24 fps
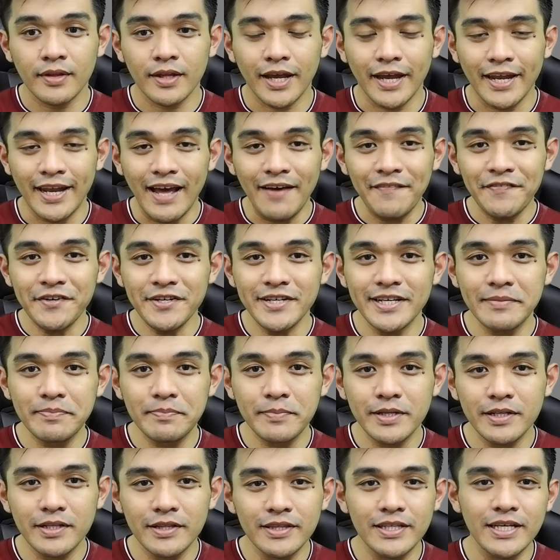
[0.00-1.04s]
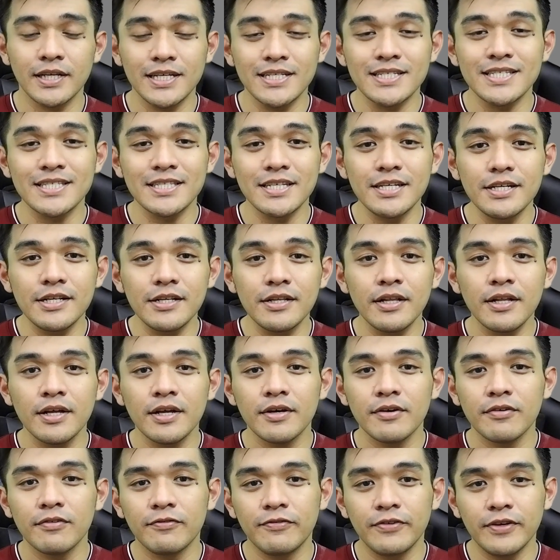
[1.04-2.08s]
And after that meal, they still
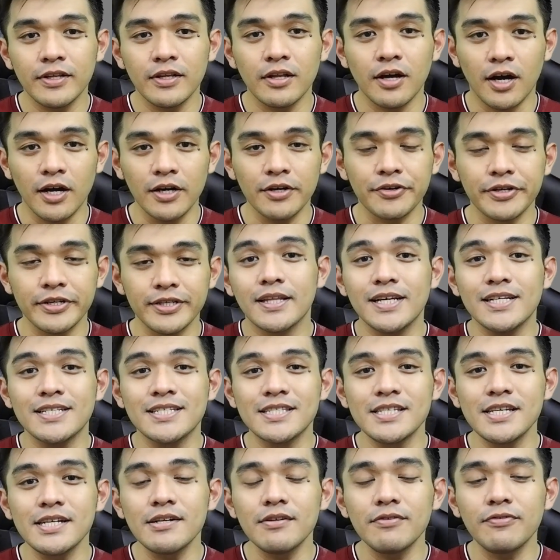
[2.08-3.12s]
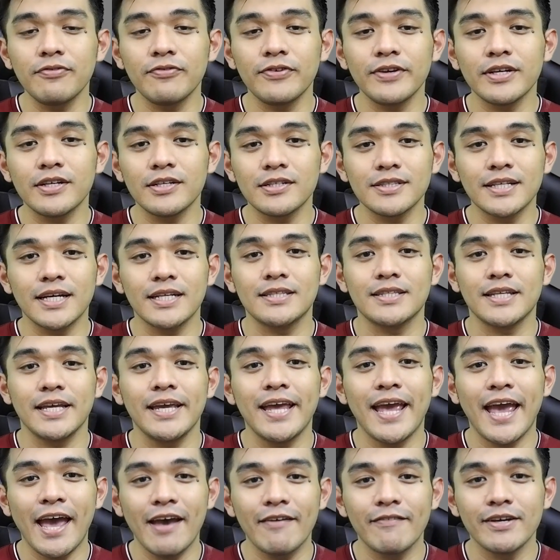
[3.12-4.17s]
feel hungry. They still feel that they
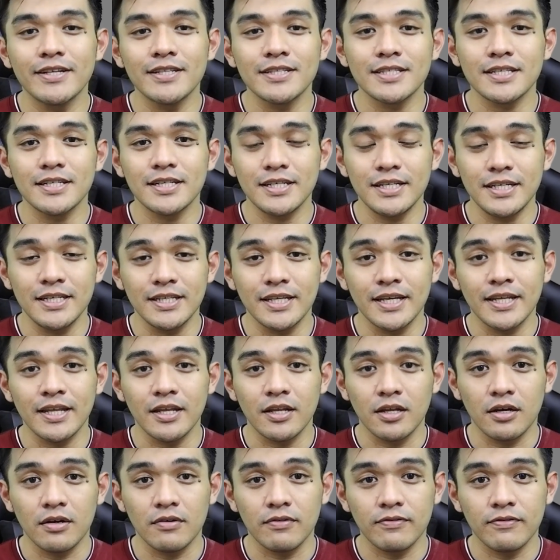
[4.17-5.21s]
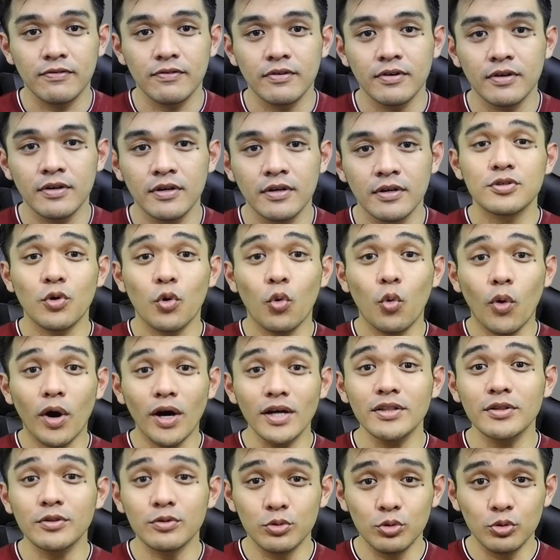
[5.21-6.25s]
haven't eaten enough. So
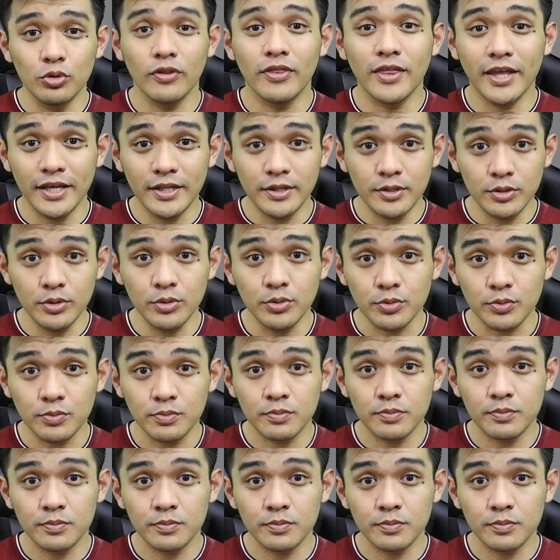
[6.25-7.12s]
what do they do?